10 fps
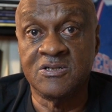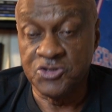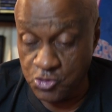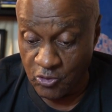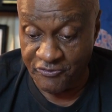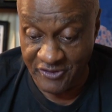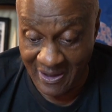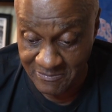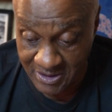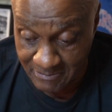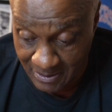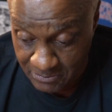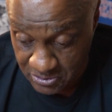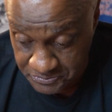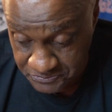to a family
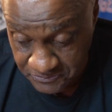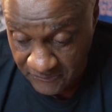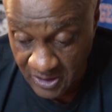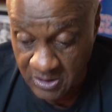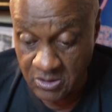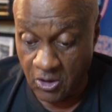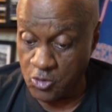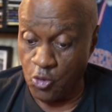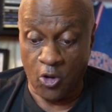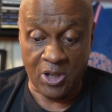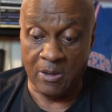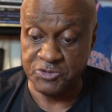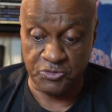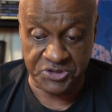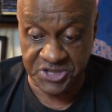member. Along comes
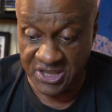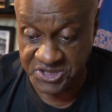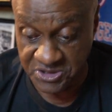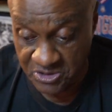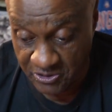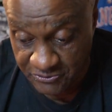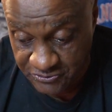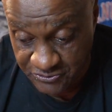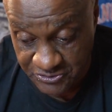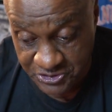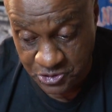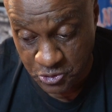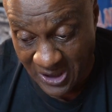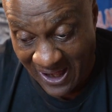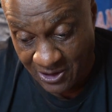the recession of
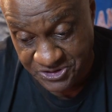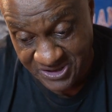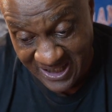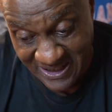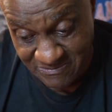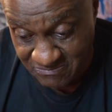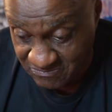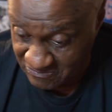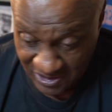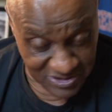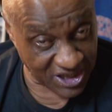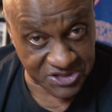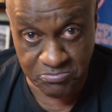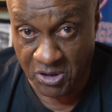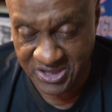2008,
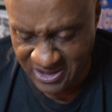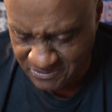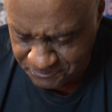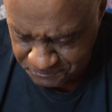less money,